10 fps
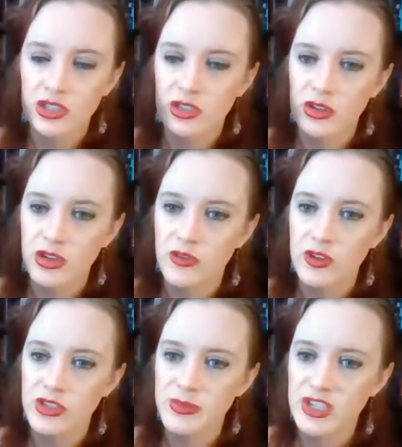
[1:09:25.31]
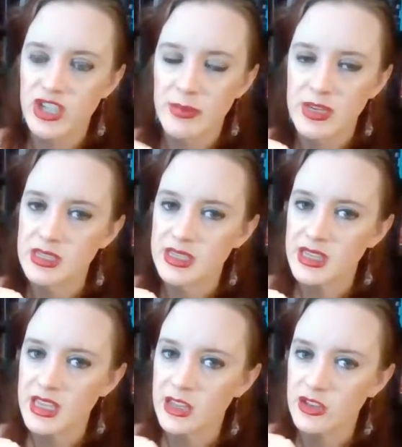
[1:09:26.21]
So, you know, if you don't speak Japanese, get
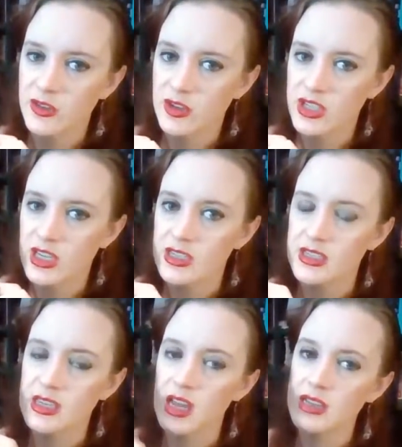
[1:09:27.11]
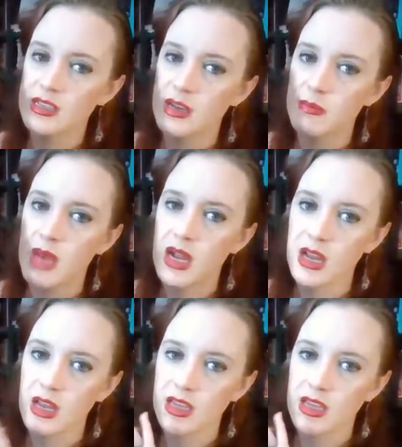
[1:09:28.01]
the English version. It is not a manga.